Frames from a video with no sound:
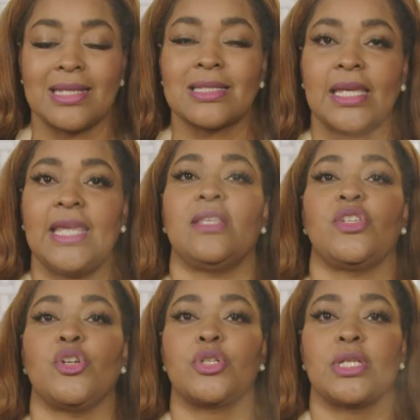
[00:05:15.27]
It's
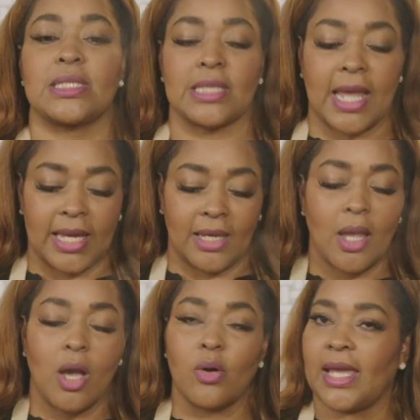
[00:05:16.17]
easier to say,
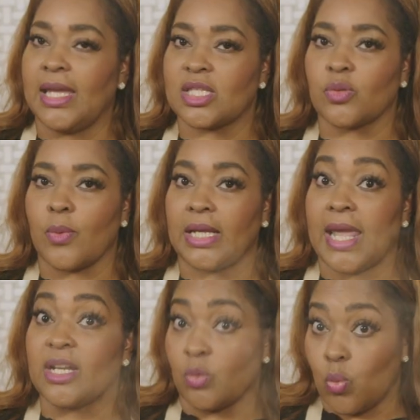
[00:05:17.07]
okay, it's ready
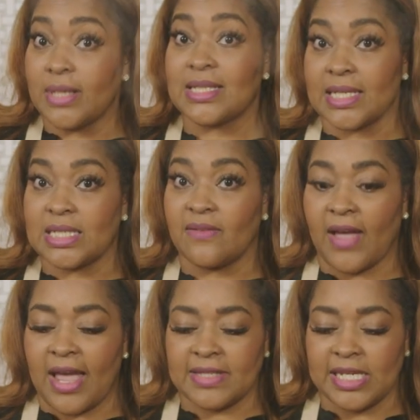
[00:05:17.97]
at a 165